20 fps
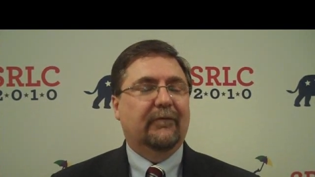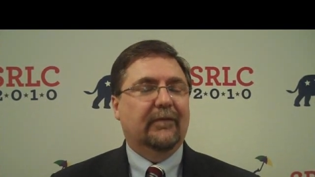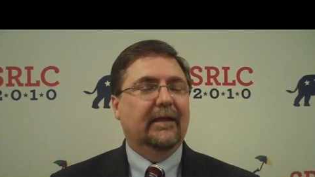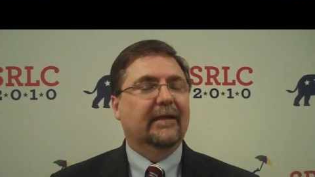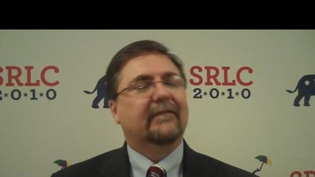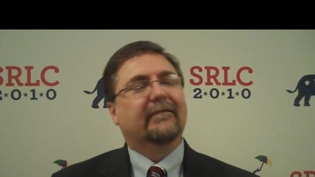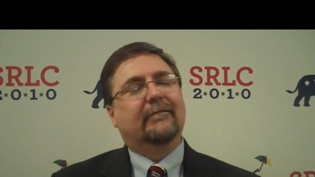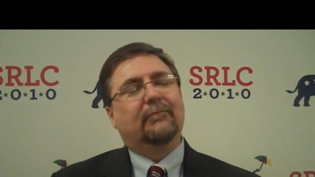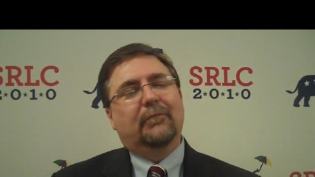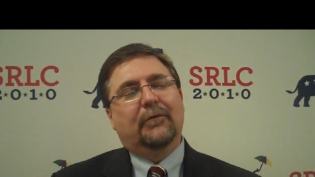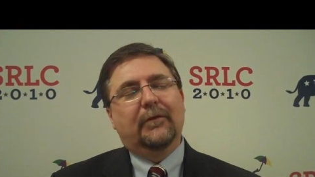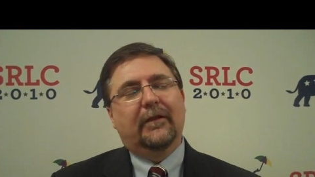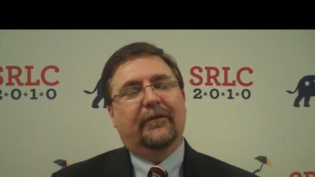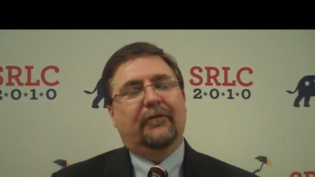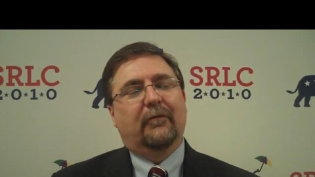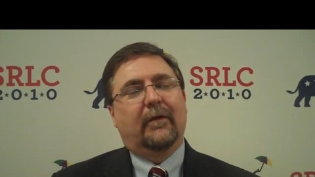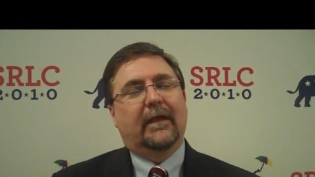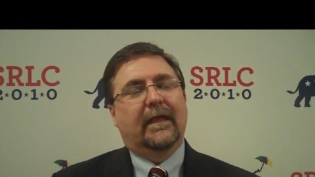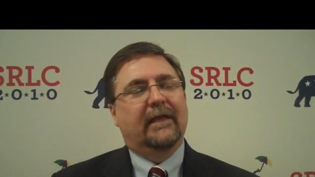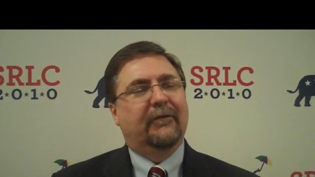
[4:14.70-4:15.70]
let's put it
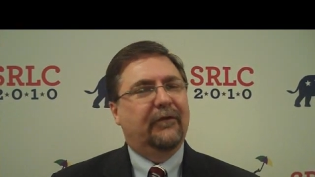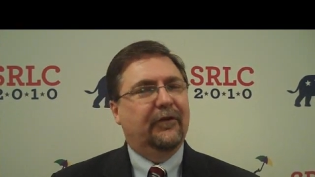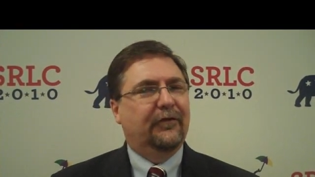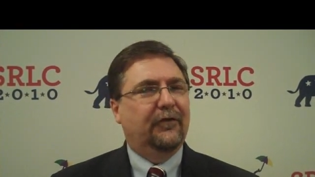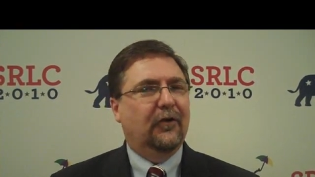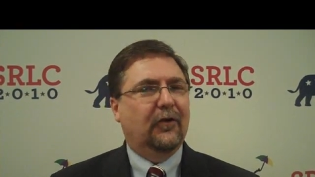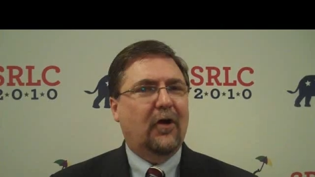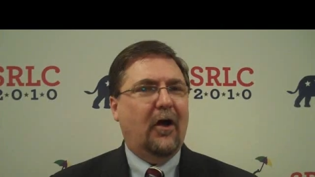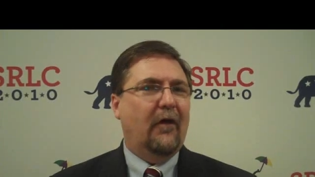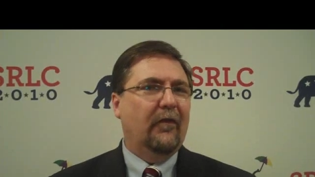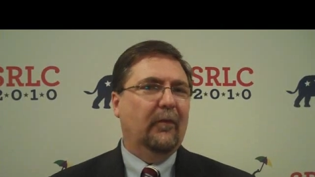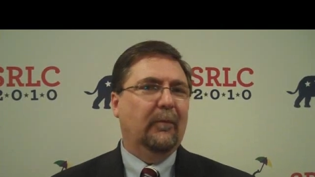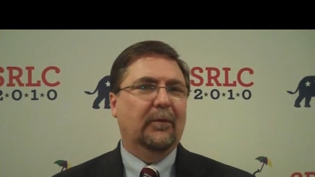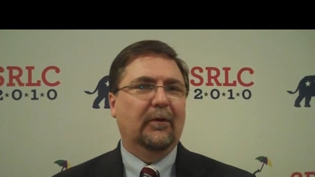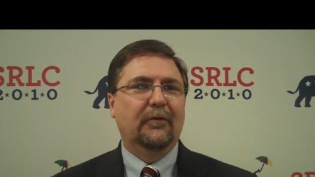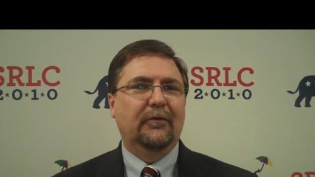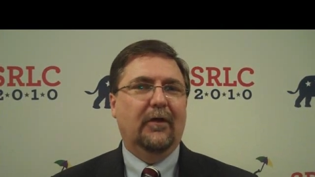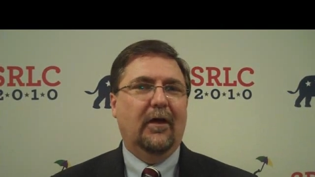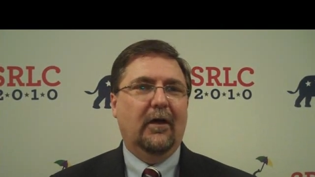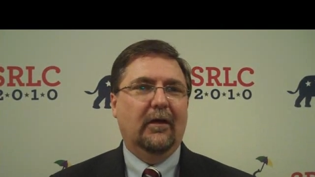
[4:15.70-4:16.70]
this way, if you took all the
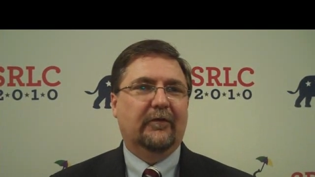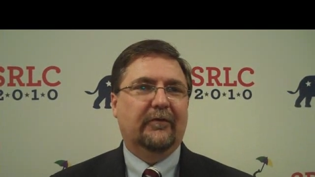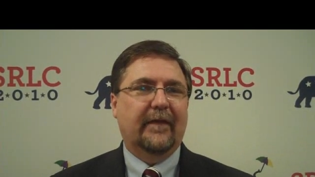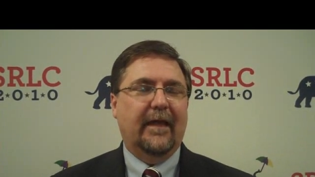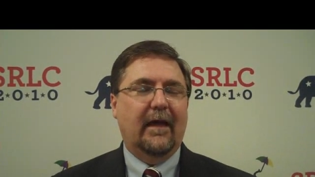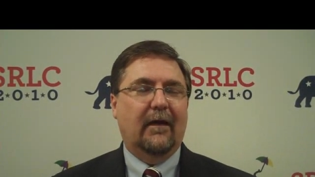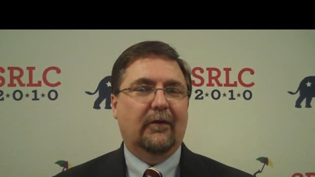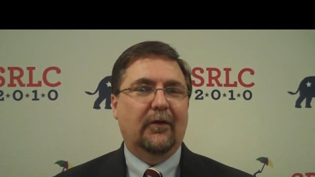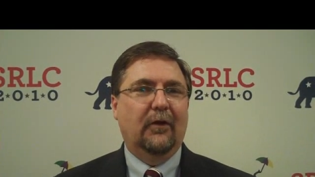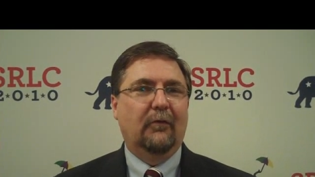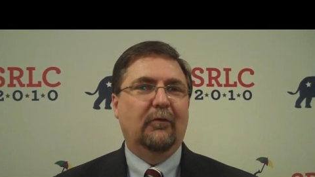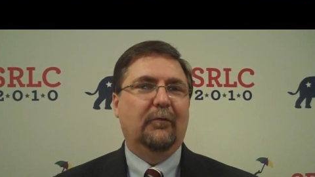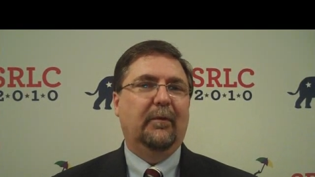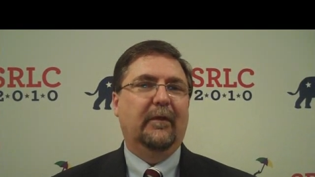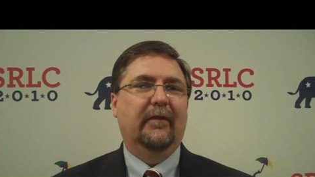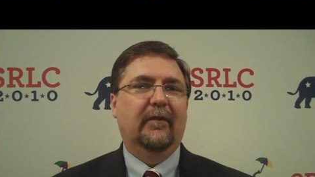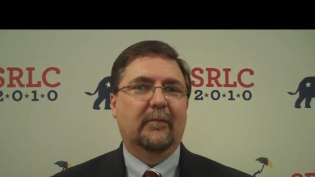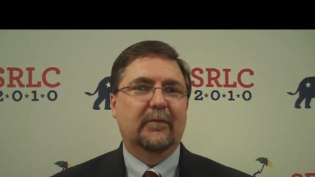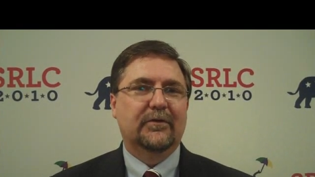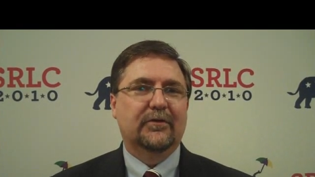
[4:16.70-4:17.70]
blue dogs out, who would
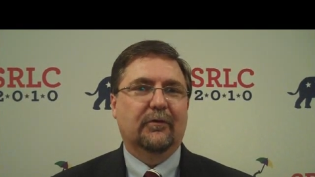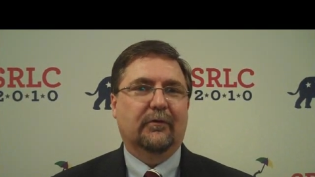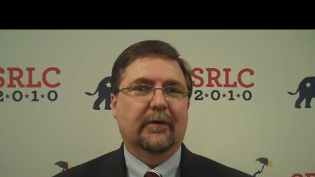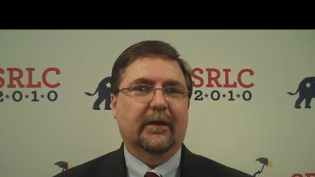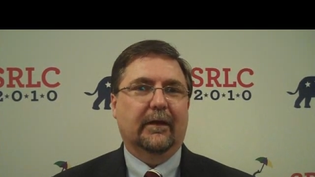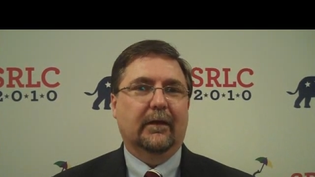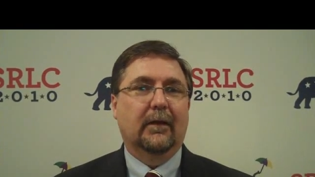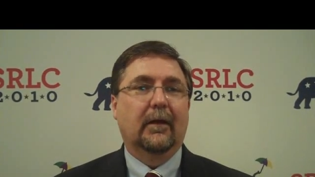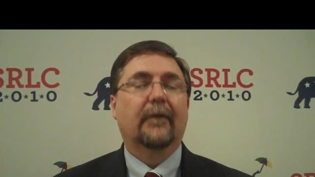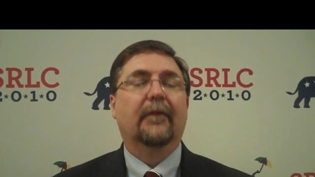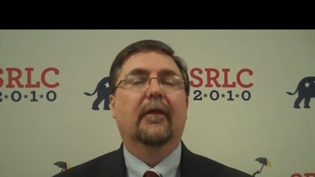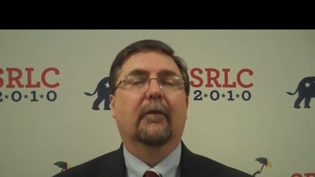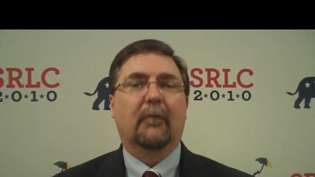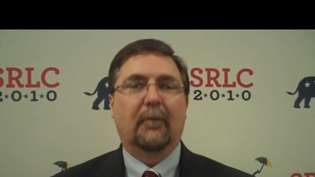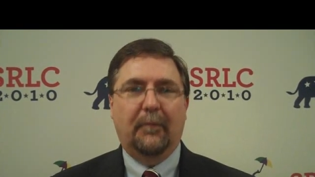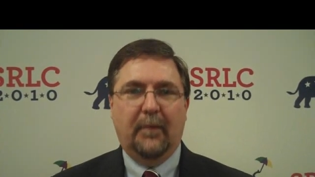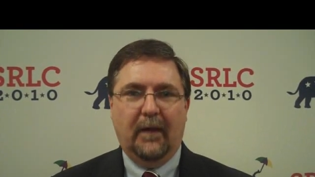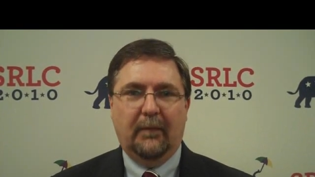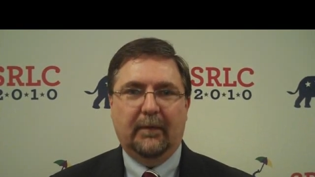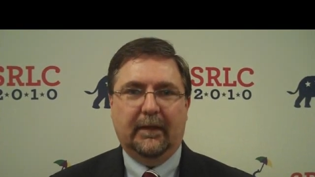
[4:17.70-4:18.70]
be in the majority? The
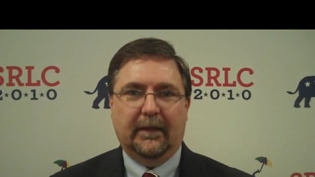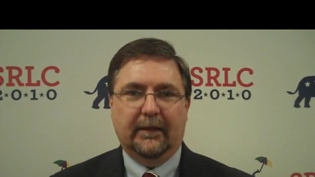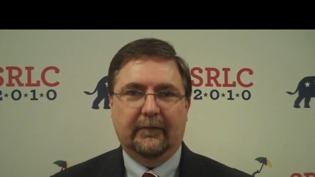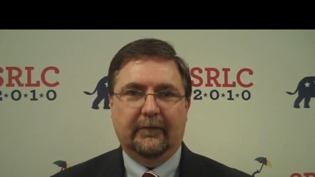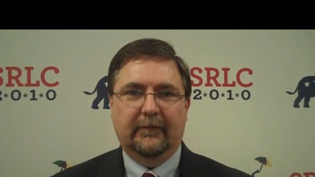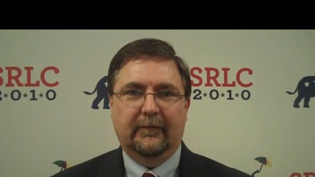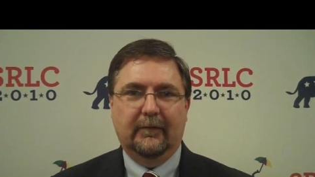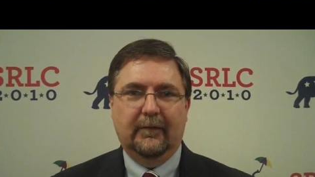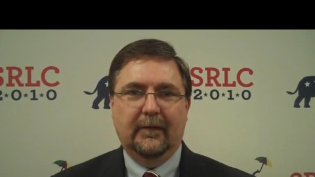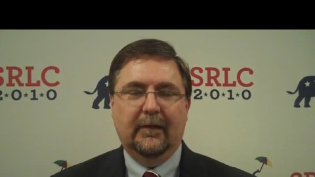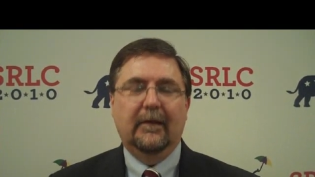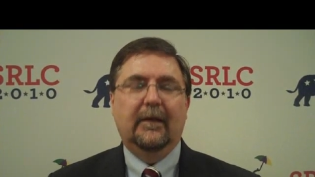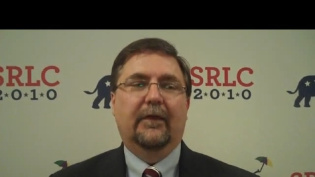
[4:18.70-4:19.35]
Republicans.